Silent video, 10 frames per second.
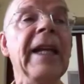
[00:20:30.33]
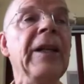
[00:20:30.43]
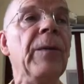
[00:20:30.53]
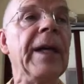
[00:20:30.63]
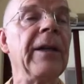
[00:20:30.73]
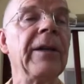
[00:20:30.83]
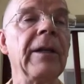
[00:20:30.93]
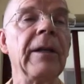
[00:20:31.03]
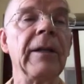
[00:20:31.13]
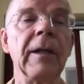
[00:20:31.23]
anyway,
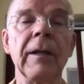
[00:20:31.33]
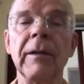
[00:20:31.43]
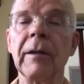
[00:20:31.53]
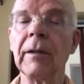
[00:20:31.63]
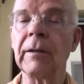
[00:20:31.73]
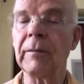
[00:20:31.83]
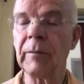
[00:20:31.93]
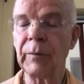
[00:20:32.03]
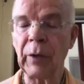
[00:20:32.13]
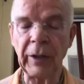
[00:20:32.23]
the
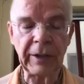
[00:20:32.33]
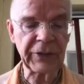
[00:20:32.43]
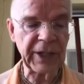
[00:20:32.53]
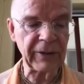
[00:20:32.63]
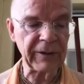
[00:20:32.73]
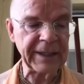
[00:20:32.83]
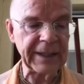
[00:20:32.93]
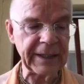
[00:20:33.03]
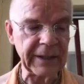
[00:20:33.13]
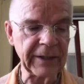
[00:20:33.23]
point generally
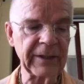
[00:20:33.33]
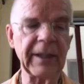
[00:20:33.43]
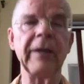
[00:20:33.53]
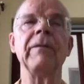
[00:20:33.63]
is that